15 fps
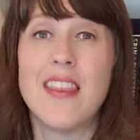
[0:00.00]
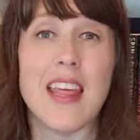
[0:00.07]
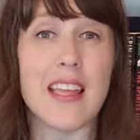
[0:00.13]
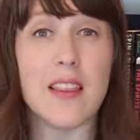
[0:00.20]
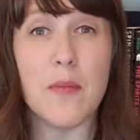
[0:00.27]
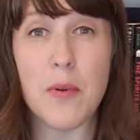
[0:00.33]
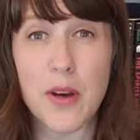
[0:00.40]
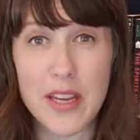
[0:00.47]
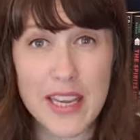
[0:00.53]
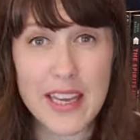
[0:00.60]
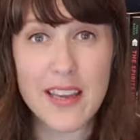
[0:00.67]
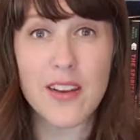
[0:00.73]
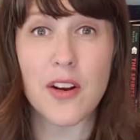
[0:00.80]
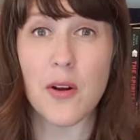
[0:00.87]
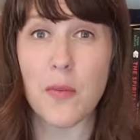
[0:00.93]
like the book
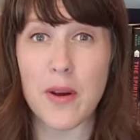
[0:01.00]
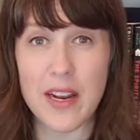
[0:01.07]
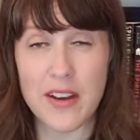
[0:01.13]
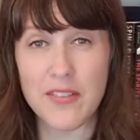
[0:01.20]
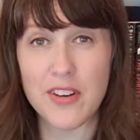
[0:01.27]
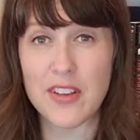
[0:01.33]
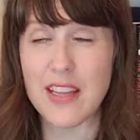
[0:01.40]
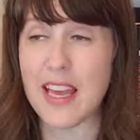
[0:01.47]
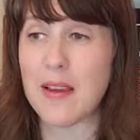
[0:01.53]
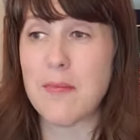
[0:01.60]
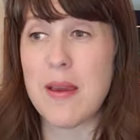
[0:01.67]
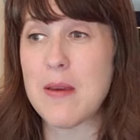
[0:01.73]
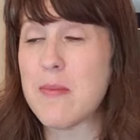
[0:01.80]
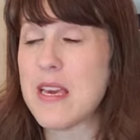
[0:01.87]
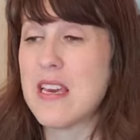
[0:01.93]
It or whatever. Like
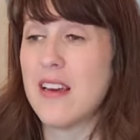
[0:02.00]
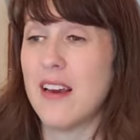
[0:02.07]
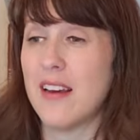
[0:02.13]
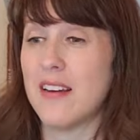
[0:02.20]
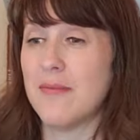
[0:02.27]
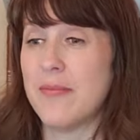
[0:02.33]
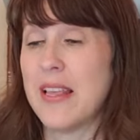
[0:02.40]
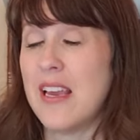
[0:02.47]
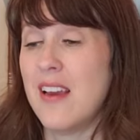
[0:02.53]
maybe um,